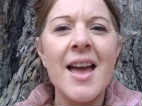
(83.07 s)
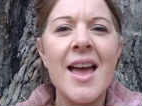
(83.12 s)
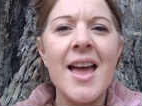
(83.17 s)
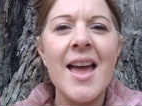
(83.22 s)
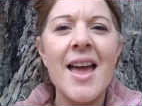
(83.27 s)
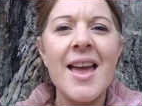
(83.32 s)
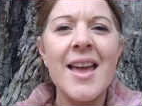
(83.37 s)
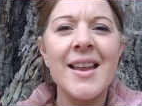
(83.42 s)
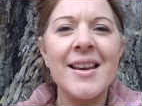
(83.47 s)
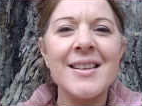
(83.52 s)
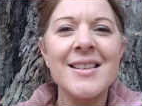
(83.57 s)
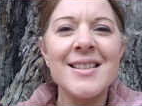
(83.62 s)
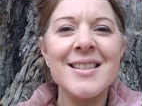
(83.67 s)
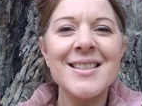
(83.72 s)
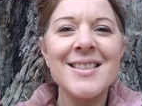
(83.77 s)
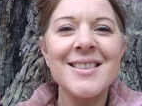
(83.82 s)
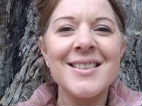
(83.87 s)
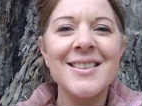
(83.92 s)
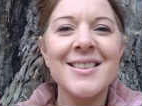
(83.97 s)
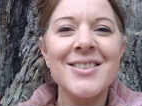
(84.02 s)
And
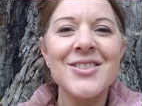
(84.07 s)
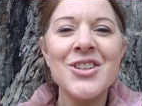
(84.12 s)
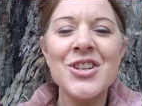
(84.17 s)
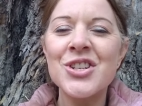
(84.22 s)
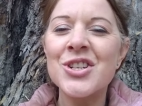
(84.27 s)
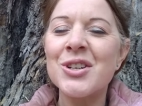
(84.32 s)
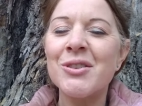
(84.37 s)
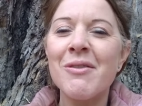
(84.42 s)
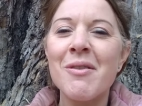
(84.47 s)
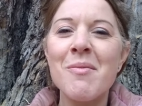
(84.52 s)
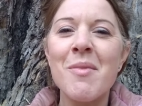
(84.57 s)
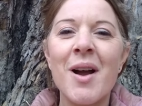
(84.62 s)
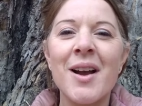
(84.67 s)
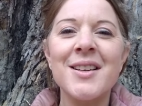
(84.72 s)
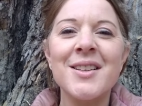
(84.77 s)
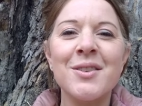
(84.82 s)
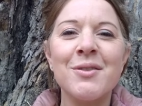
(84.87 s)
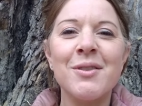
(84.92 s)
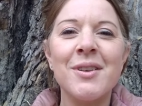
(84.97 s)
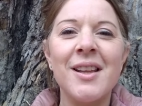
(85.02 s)
just a
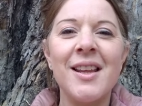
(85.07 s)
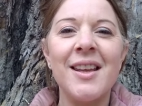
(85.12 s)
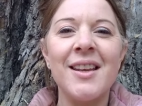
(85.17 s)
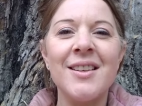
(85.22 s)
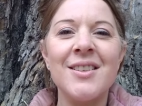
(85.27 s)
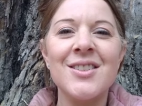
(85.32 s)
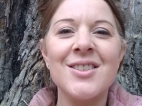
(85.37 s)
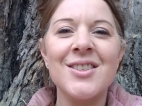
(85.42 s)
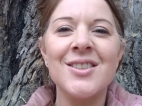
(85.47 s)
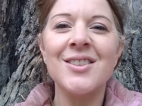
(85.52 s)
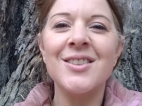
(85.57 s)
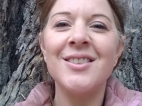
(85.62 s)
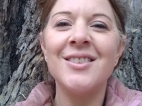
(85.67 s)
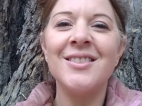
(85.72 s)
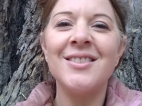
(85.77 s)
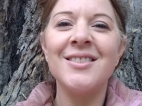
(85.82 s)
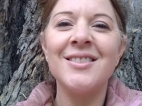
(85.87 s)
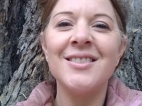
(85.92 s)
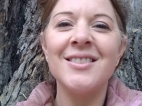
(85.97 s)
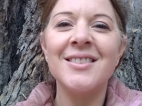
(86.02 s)
reminder really to
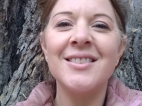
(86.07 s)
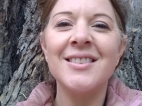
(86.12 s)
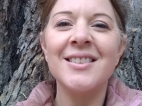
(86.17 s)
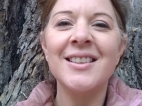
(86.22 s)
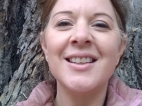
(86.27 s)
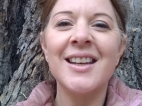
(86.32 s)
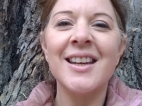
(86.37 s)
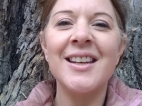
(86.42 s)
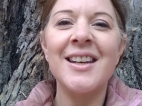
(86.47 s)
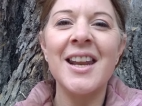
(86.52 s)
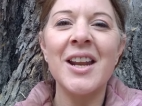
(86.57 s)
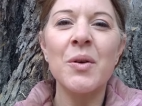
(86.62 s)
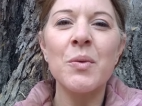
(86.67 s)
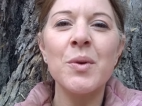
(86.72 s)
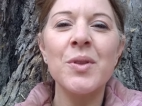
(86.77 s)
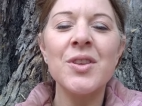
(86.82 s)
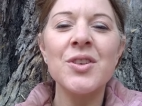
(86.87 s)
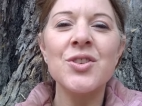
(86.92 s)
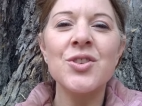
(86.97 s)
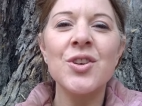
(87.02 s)
connect with
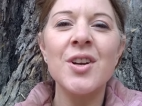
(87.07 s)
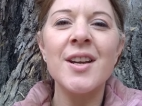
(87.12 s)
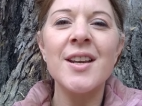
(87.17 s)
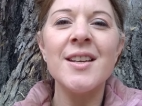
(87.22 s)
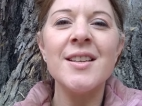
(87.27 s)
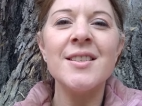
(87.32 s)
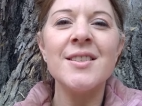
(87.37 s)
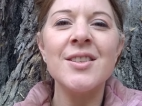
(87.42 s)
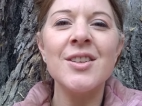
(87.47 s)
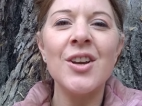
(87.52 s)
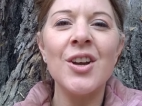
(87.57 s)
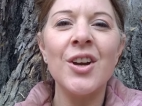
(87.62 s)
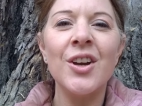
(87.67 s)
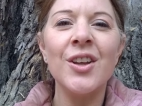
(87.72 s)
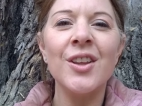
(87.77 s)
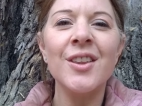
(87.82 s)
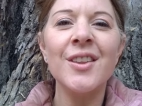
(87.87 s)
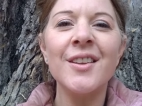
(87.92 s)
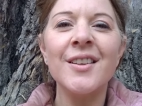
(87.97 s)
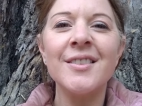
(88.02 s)
the trees, the
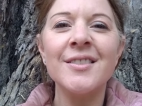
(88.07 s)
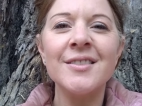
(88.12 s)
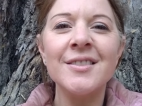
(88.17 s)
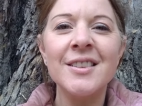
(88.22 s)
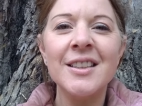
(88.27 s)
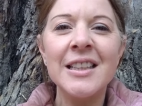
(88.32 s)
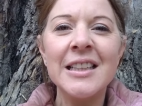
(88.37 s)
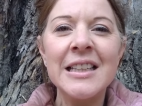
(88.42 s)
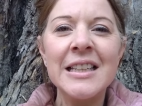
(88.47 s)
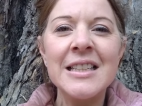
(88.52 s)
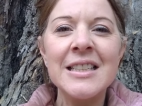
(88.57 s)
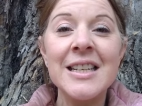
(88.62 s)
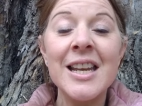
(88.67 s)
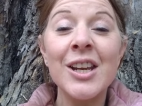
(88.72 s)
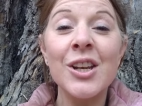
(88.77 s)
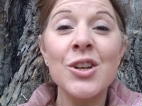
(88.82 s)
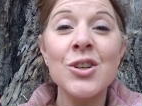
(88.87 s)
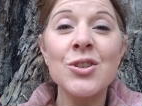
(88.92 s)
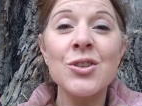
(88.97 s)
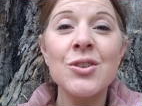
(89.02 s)
earth and take
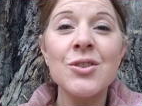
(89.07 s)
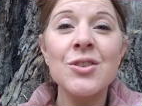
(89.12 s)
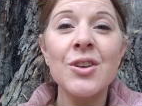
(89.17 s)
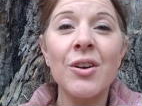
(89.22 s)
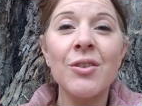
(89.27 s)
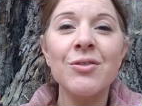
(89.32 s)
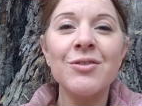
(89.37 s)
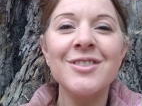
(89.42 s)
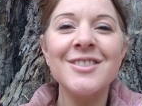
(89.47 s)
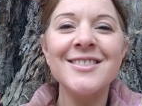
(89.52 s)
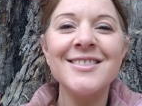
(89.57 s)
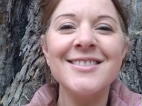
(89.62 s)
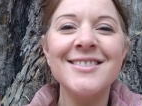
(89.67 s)
your shoes off